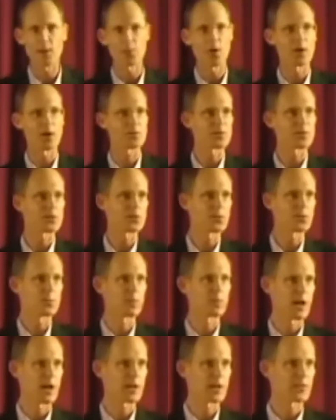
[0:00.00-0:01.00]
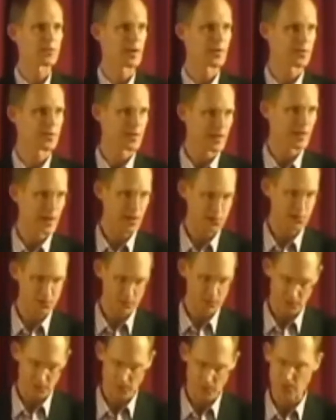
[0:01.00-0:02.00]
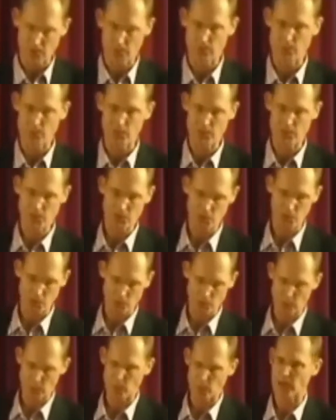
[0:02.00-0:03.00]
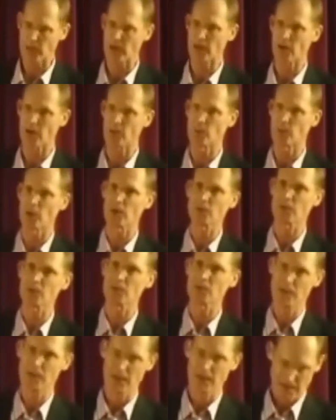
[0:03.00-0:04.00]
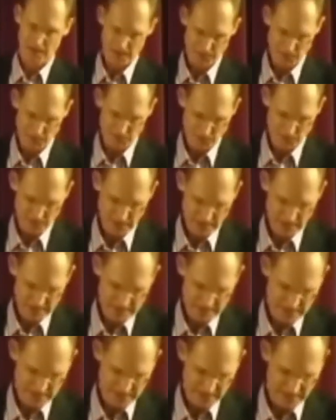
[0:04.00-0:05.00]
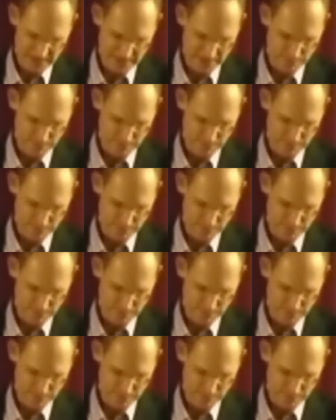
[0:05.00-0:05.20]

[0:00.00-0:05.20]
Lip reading: walked the 2 blocks down to the house of our own bookstore where we got our books in those days. And